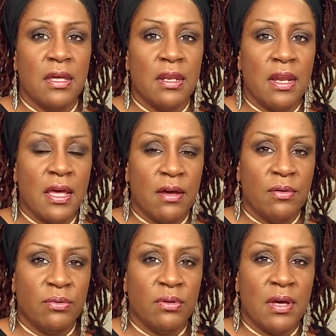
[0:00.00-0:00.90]

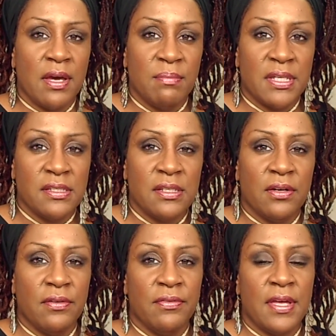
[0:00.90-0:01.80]
Now, I
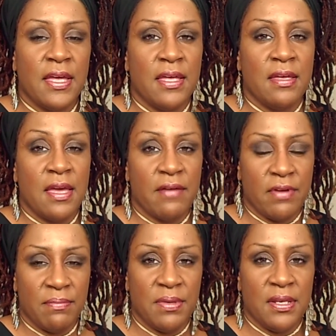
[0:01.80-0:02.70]
myself, have
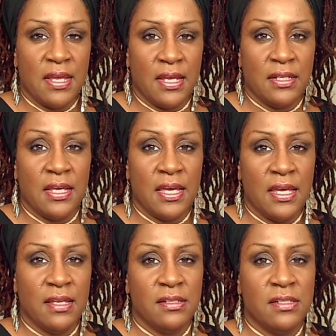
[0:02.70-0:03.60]
I been at the
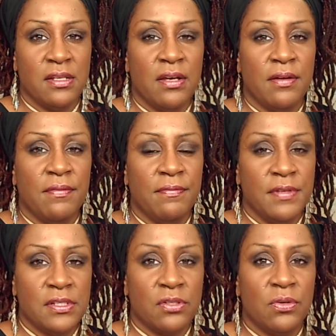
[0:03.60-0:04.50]
hands of
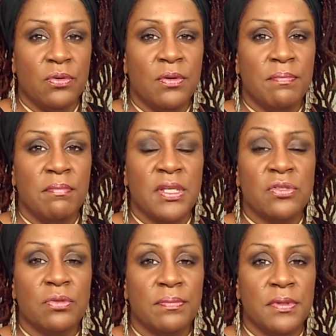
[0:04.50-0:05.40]
physical,
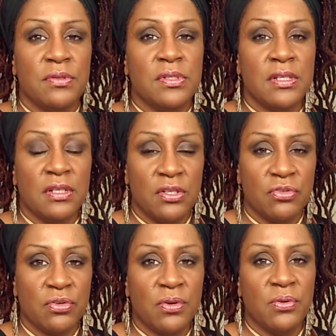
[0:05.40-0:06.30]
mental abuse and
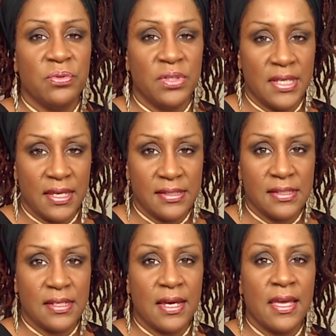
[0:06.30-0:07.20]
control?
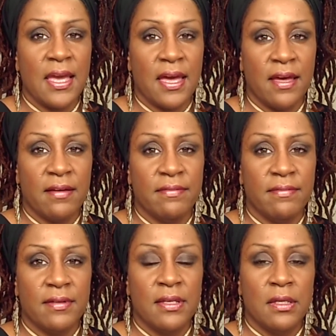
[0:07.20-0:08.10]
Yes, I have.
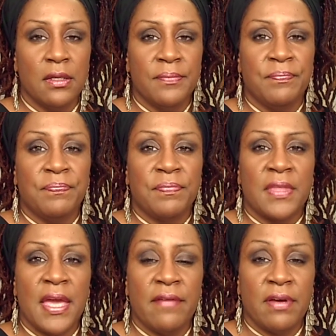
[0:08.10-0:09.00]

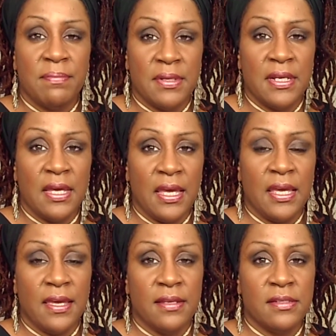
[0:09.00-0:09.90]
Have I been the
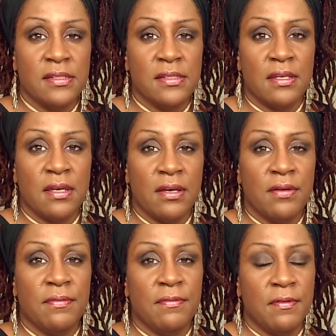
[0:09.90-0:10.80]
hands
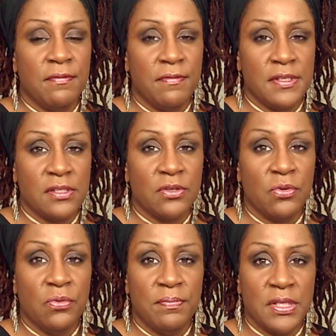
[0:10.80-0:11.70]
of
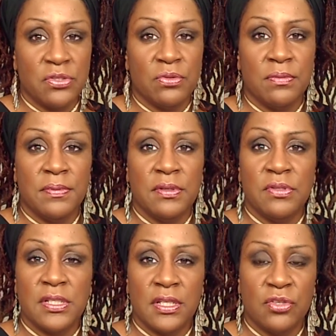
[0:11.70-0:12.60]
physical, mental
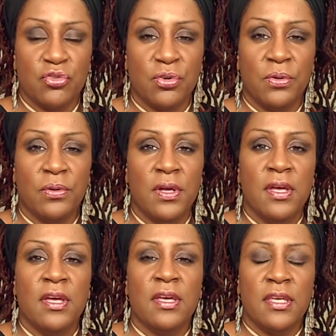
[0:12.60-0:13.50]
abuse and control?
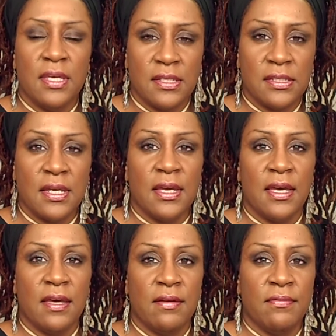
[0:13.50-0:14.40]
Yes, I
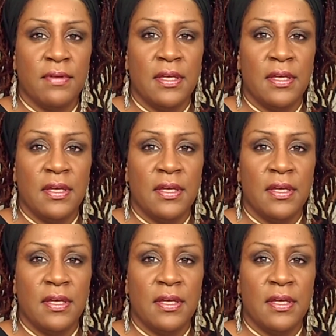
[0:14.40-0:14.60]
have.